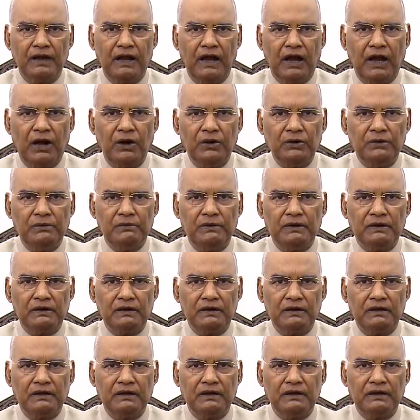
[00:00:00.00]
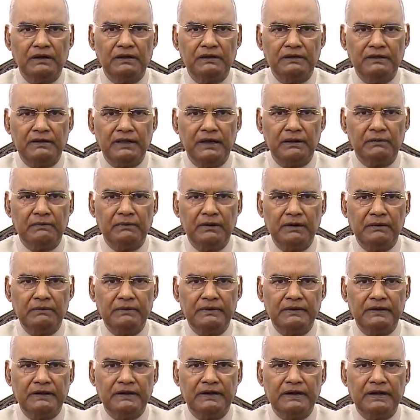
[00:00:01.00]
However, there will
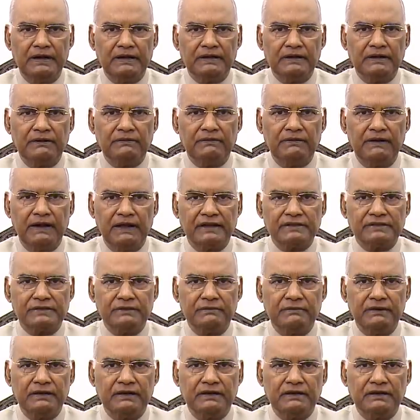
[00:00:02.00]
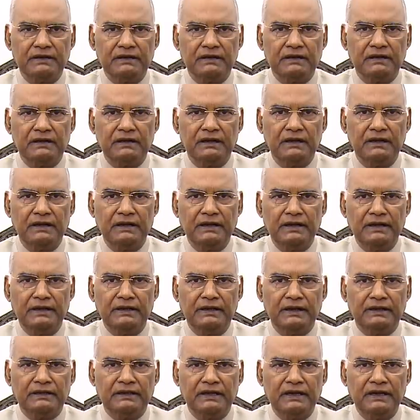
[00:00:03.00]
be greater flexibility
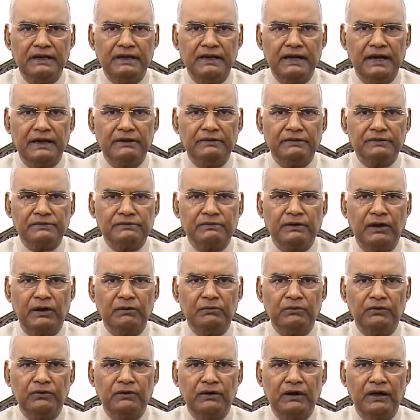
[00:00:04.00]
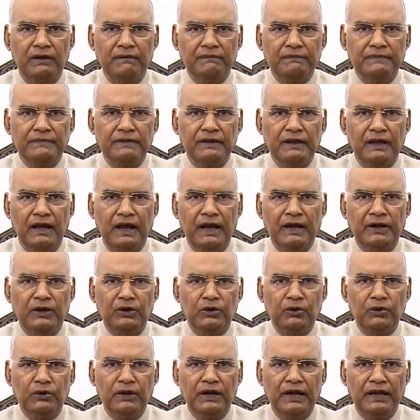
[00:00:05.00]
in the three language formula and
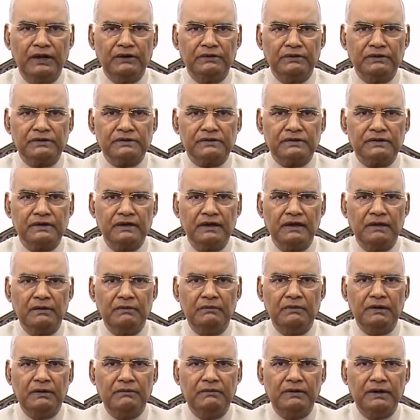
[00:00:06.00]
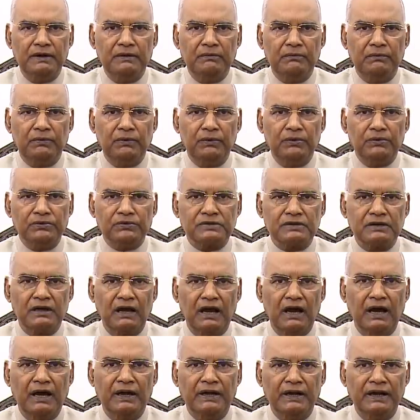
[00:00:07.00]
no language will be imposed
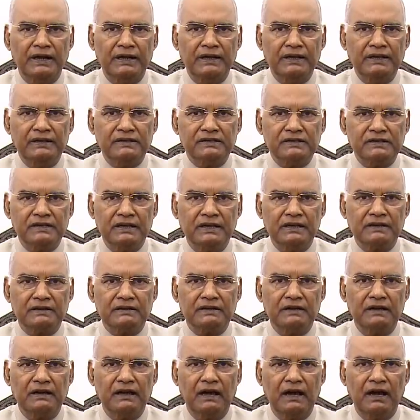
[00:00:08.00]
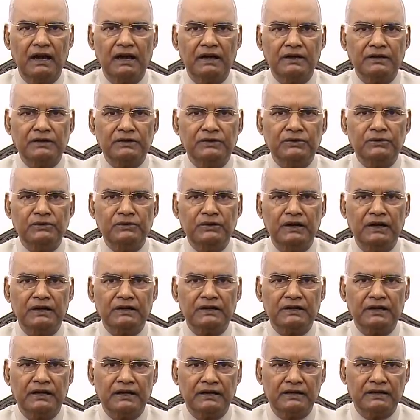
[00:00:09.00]
on any state or union
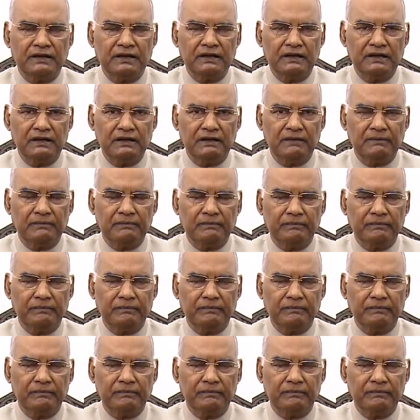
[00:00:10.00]
territory.